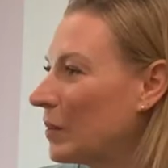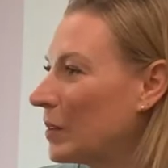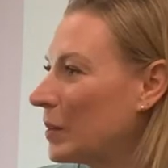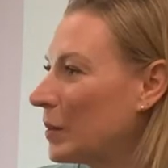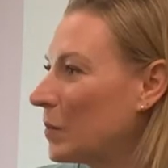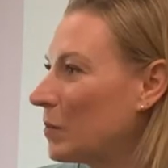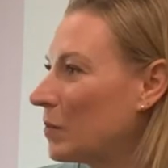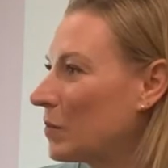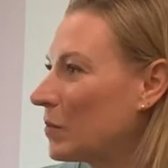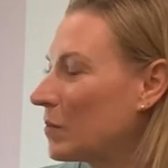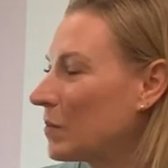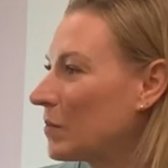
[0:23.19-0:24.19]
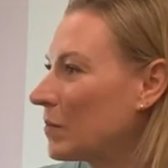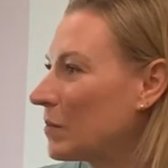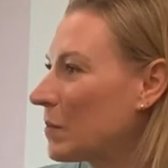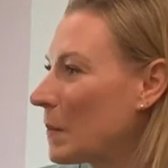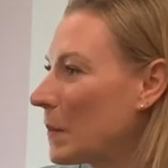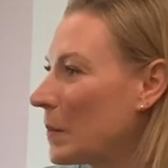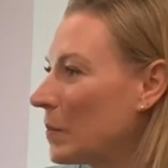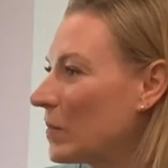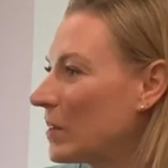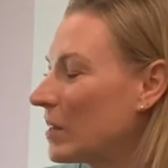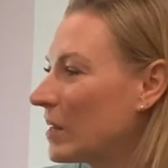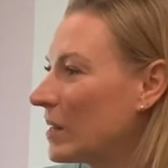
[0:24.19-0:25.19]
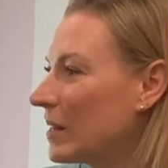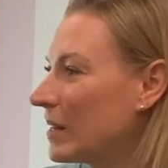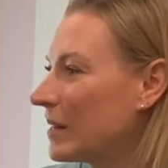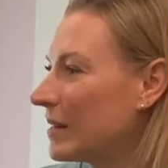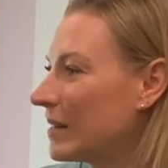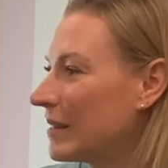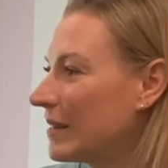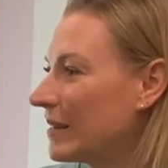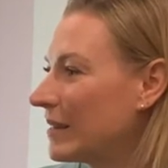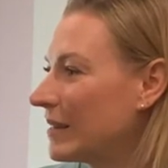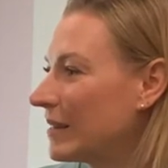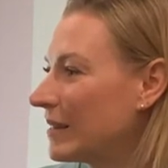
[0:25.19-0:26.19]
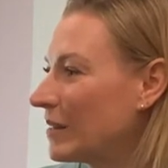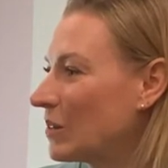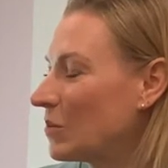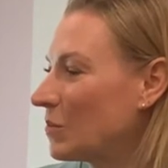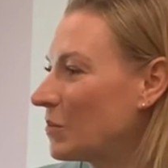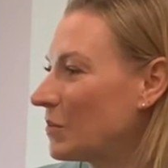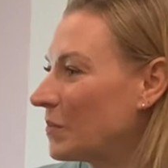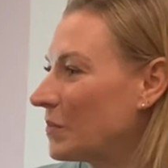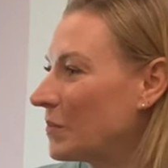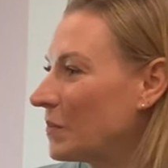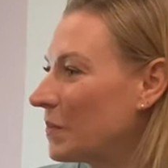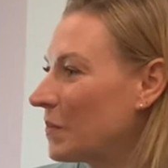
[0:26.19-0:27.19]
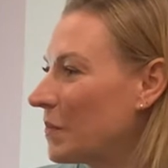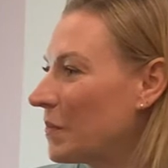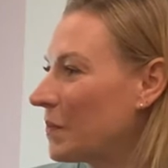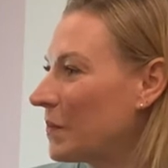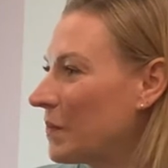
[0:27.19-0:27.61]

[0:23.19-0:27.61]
[no speech]